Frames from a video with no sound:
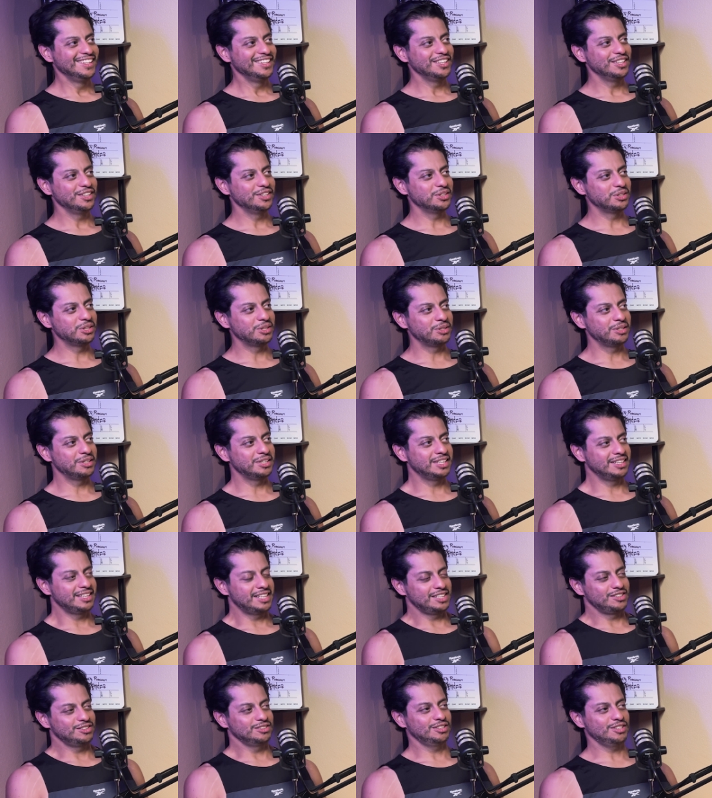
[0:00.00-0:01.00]

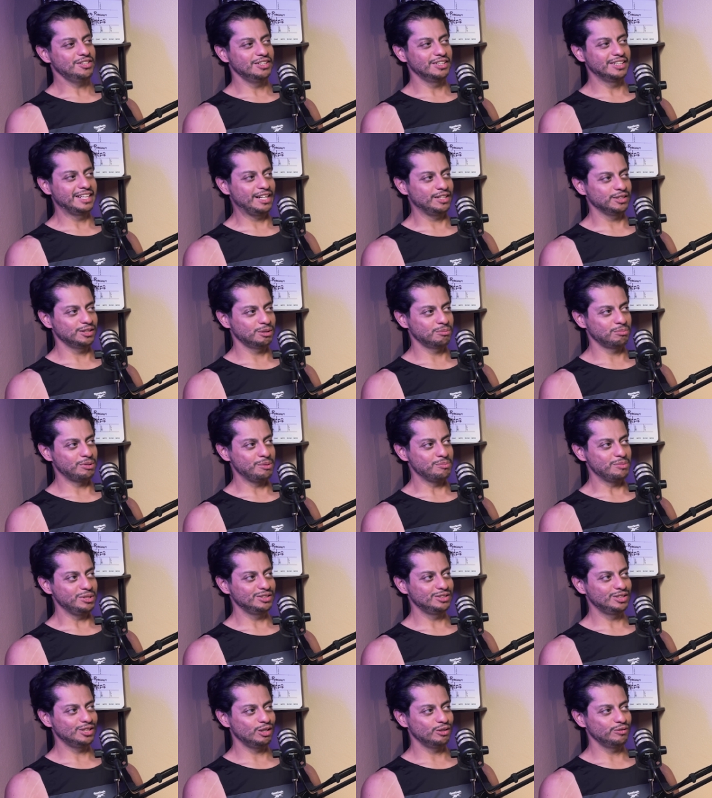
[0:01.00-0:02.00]
and I just hung out there by
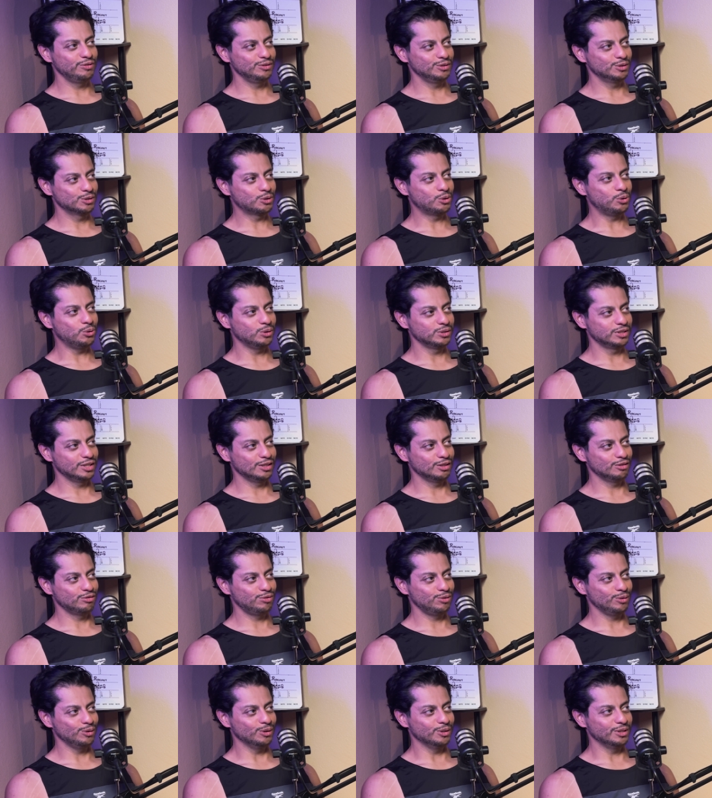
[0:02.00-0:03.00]
myself in the cold on the
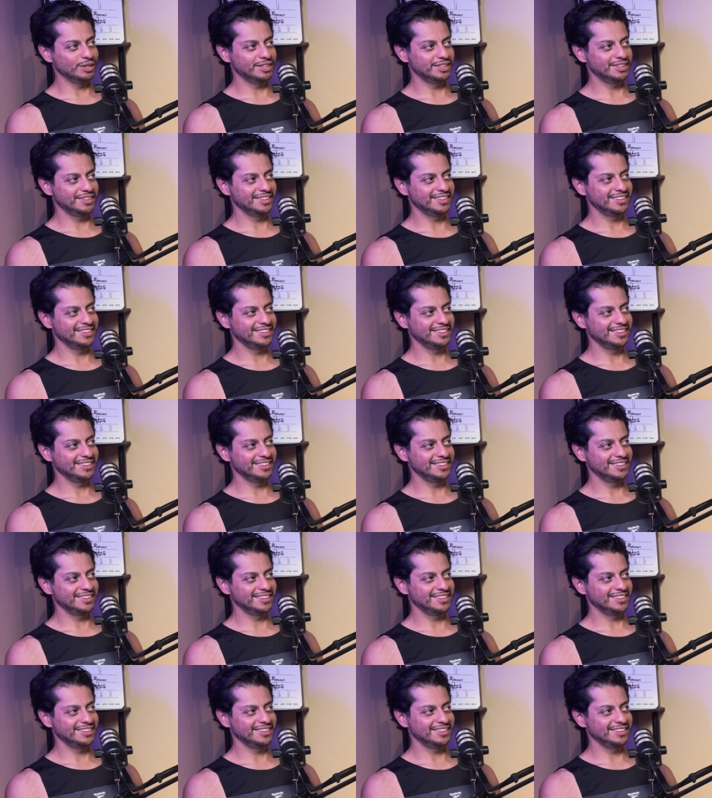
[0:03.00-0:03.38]
floor,